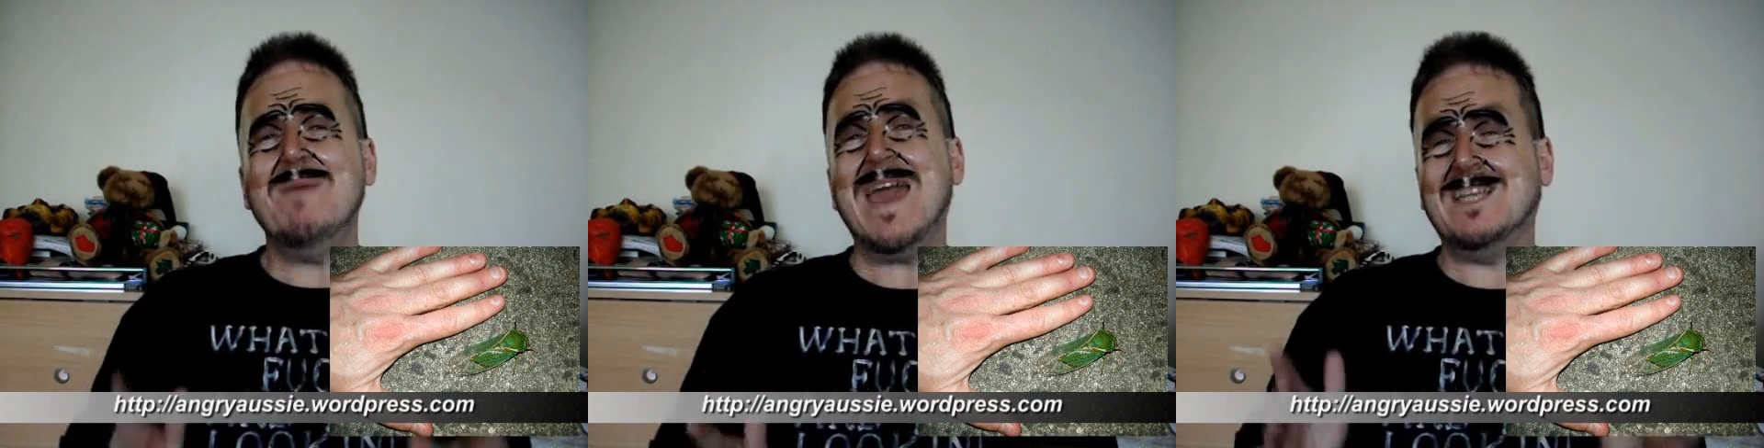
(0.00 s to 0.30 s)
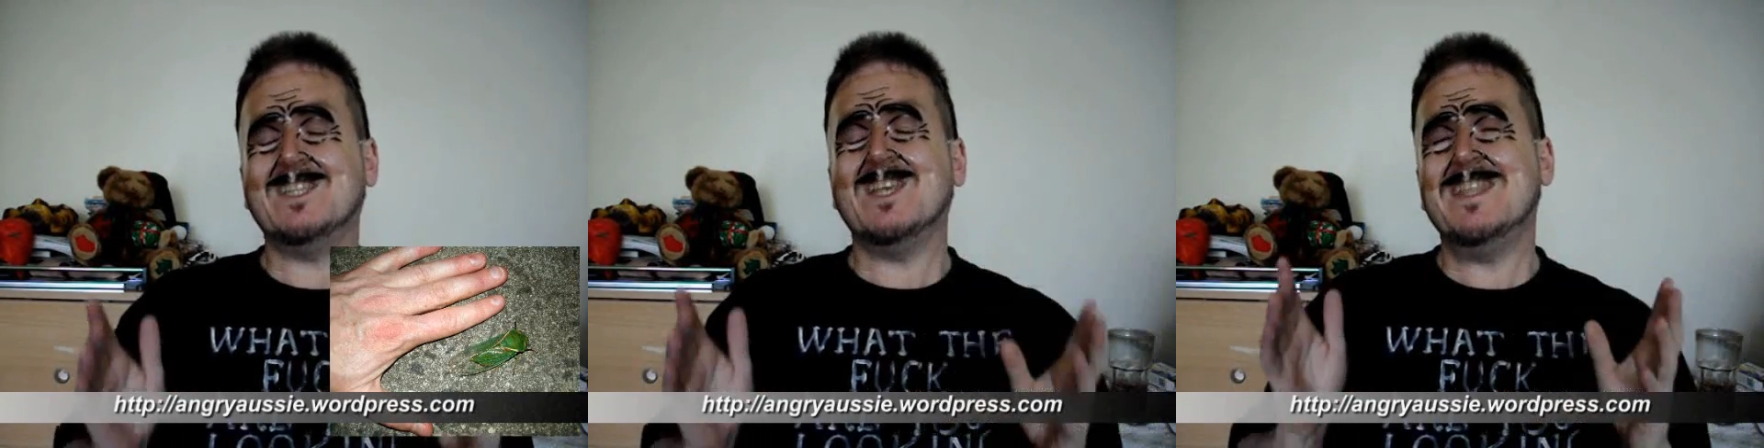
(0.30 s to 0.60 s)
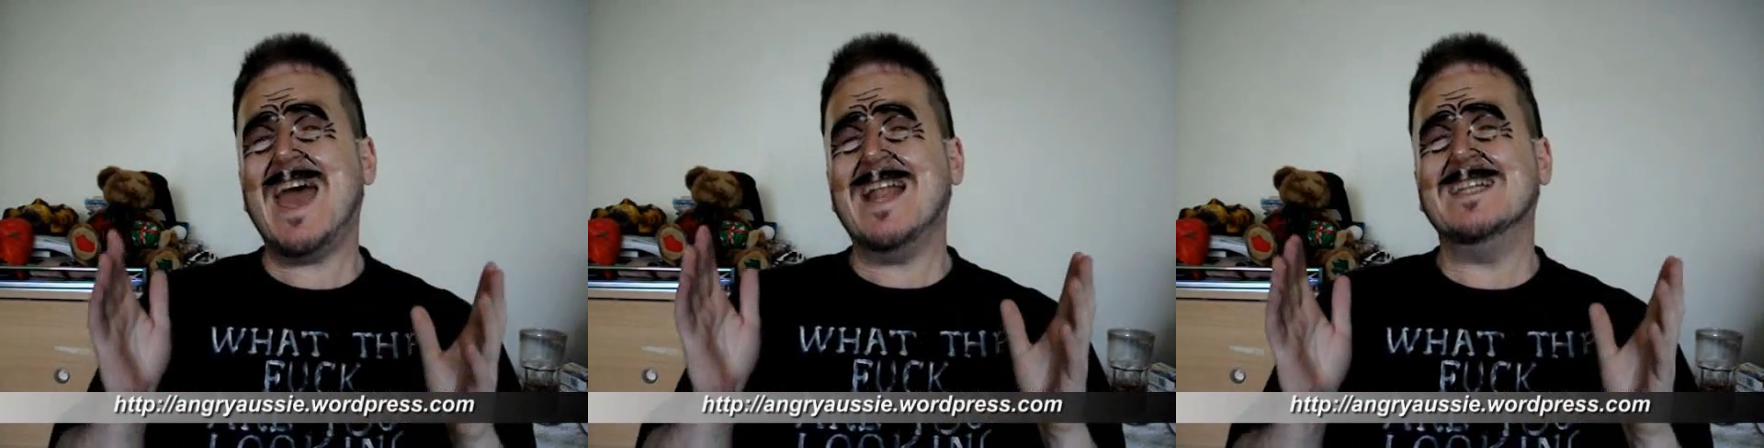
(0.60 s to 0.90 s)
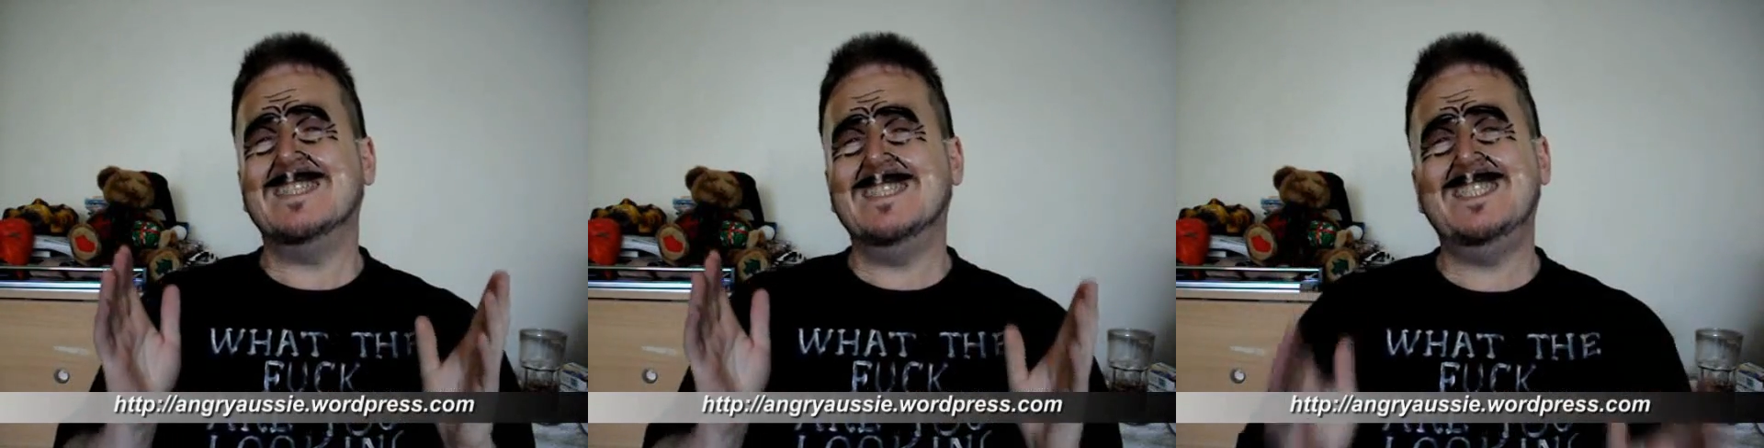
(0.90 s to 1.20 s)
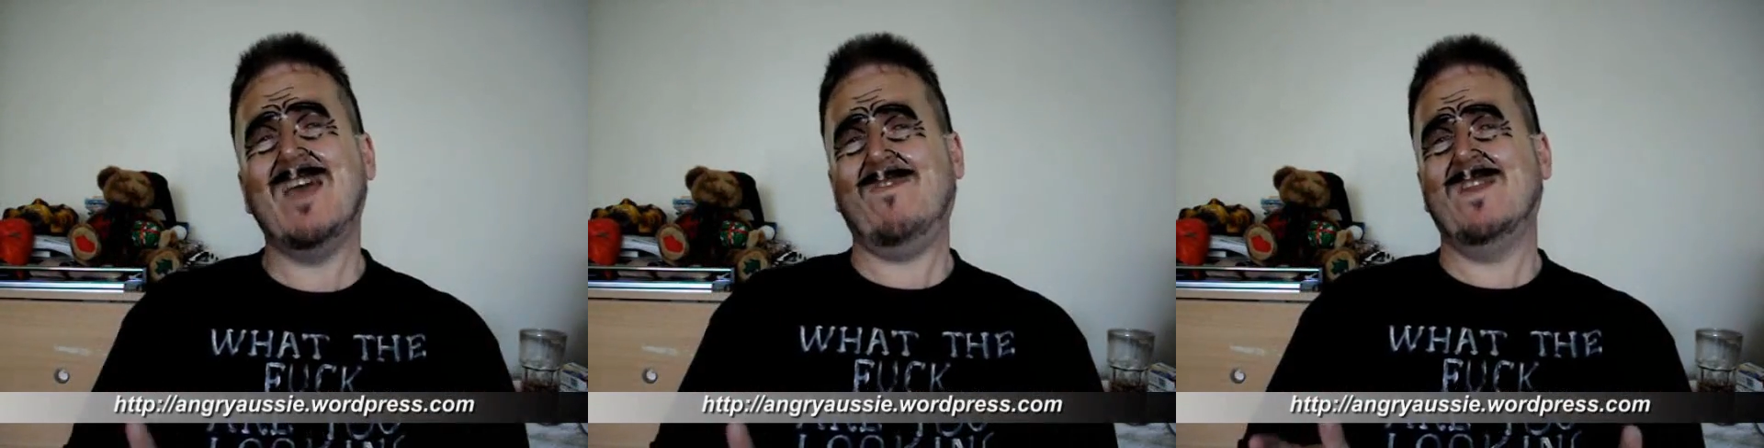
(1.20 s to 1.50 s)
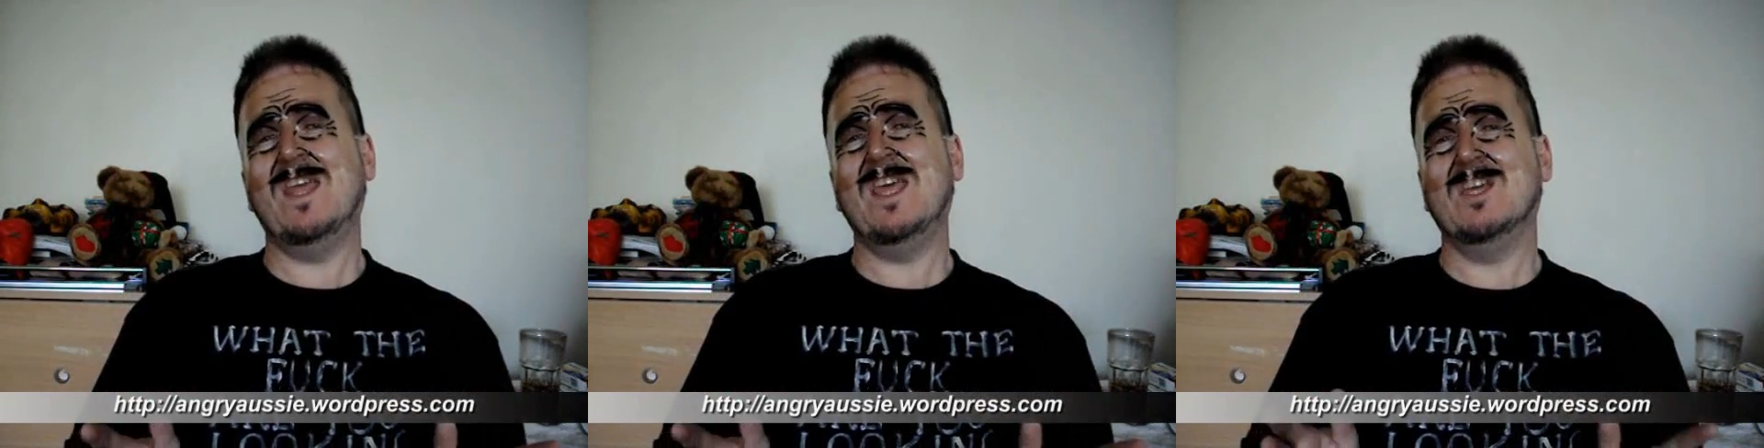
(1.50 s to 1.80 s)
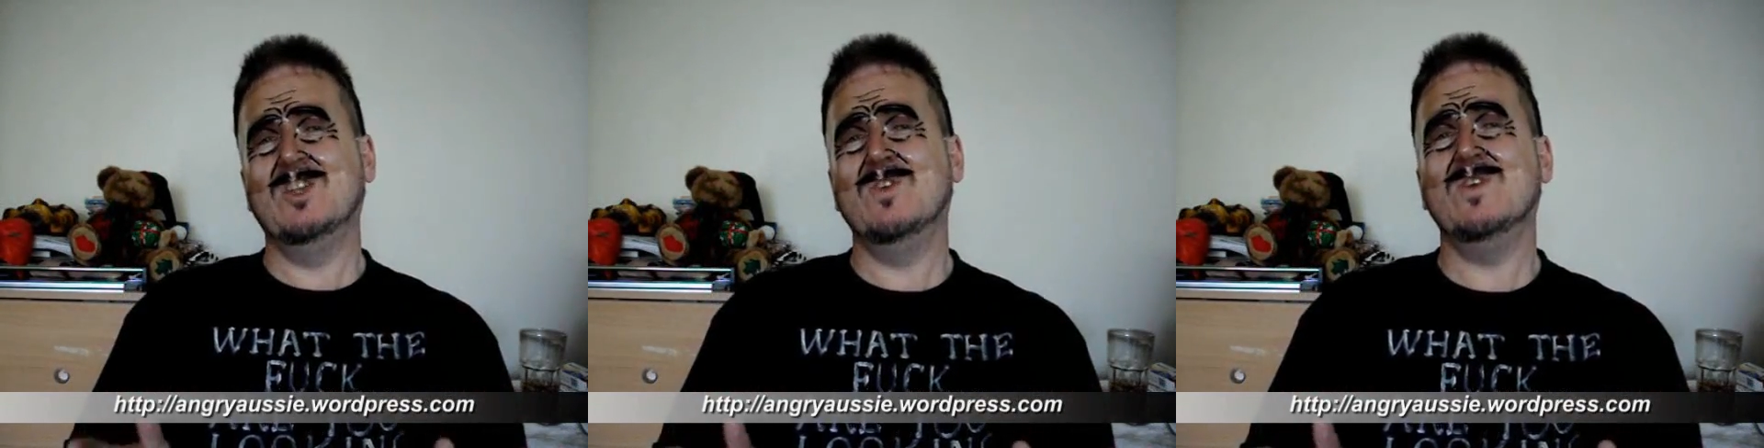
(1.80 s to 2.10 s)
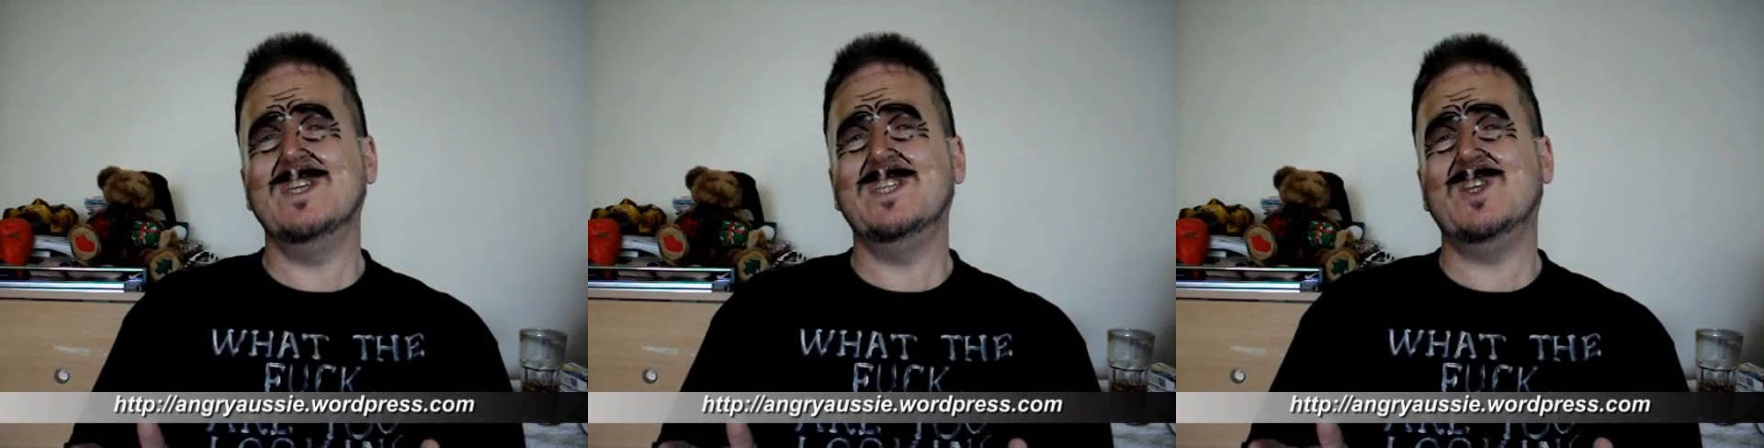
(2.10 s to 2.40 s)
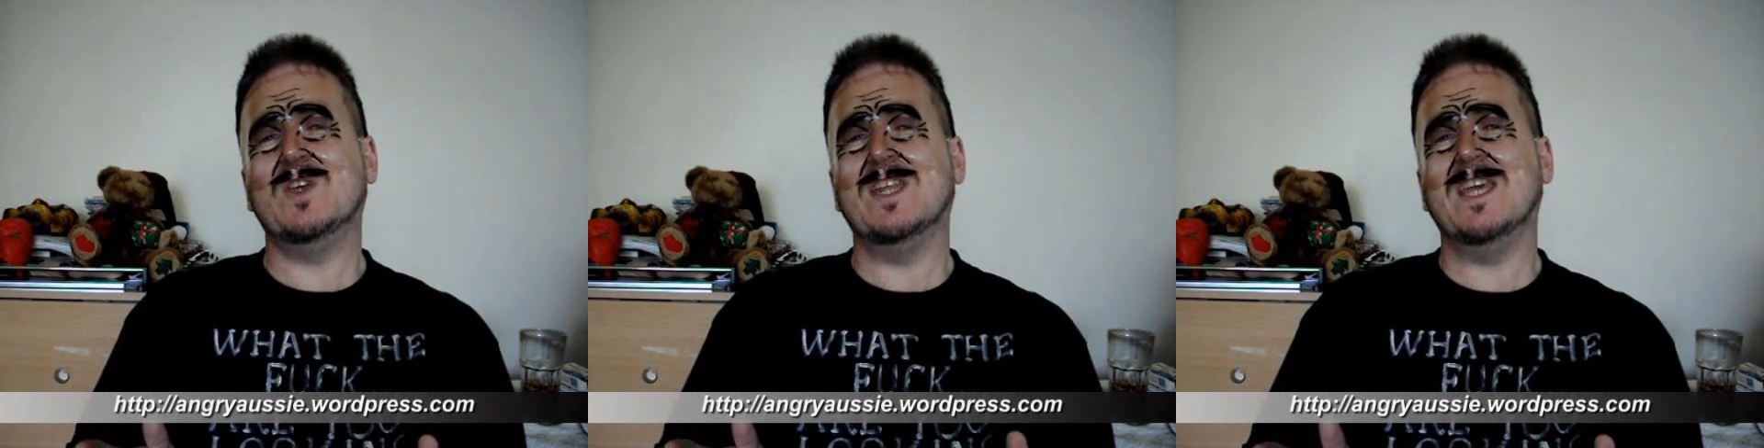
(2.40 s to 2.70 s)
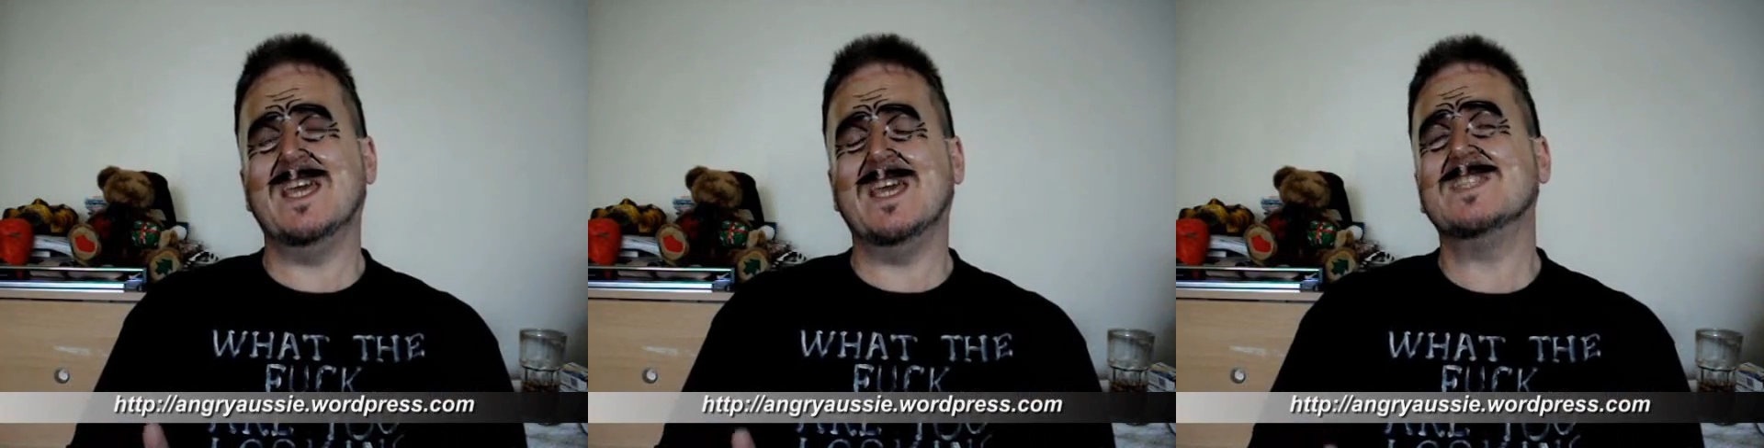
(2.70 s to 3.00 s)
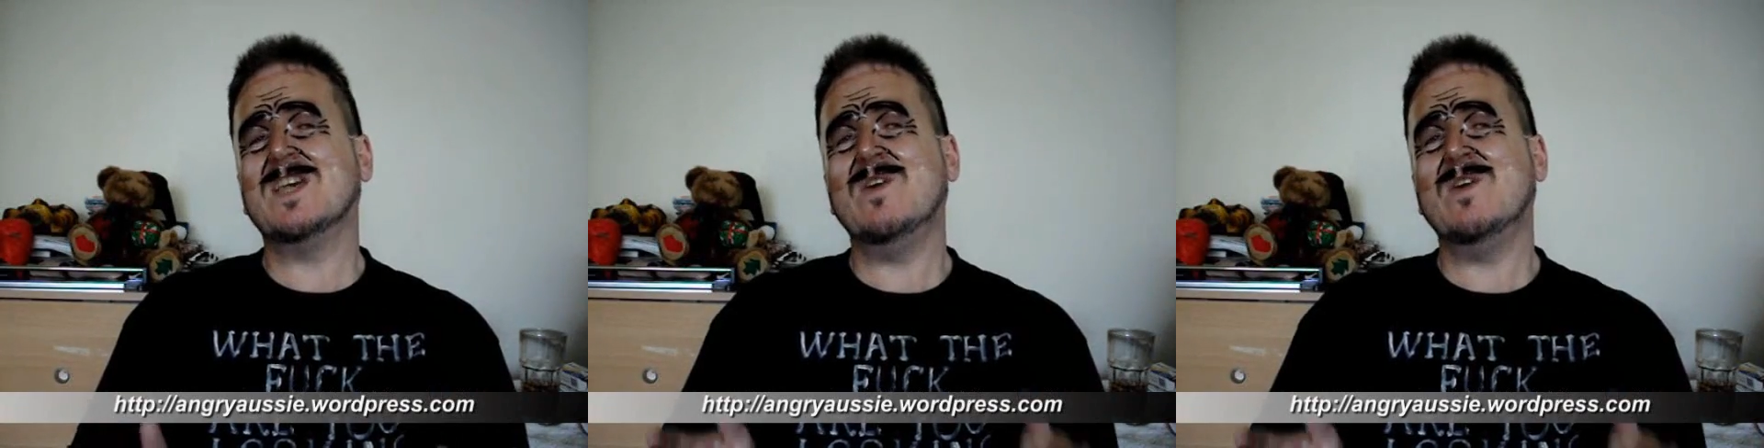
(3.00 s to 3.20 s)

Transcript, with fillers: makes that deafening noise you could hear.